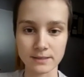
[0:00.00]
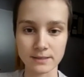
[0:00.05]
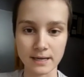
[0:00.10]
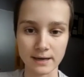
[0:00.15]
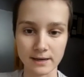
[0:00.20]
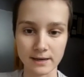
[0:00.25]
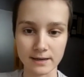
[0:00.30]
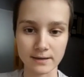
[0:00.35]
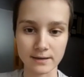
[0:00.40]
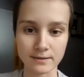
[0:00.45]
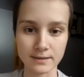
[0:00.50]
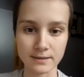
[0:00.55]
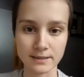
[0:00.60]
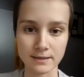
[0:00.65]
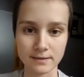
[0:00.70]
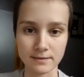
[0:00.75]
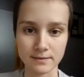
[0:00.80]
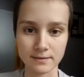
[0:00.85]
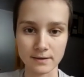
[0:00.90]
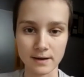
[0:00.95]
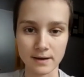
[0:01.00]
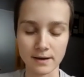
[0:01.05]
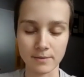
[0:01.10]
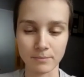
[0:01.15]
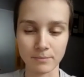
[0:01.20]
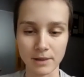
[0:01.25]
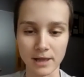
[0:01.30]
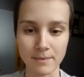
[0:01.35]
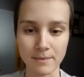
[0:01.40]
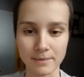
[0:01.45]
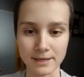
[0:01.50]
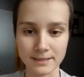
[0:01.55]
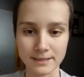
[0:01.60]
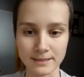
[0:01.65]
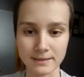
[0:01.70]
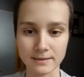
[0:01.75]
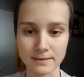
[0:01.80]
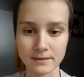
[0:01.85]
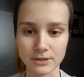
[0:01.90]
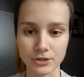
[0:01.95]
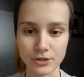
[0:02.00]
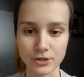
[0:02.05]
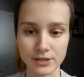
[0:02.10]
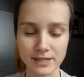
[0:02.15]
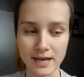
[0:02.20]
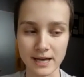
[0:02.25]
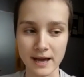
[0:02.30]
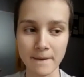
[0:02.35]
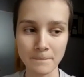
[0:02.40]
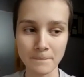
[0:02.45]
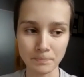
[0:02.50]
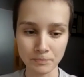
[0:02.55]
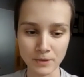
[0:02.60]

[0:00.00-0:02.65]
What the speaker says: psychedelics and plant medicines to treat that.